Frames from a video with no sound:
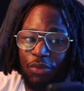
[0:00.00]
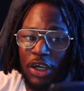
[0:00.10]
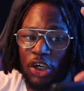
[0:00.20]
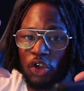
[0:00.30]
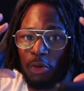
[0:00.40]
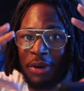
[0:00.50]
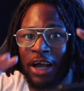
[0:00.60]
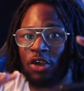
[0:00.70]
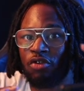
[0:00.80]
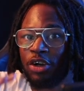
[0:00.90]
is your mic.
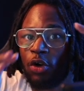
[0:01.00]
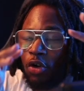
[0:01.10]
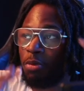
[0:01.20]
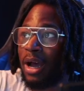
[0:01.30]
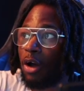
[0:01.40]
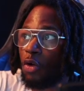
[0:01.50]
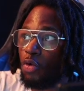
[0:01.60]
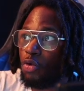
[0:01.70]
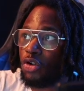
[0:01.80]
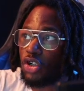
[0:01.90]
You already got your mic.
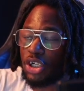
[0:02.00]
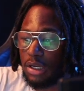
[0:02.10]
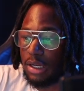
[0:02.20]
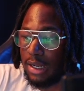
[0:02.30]
Cool. You're set.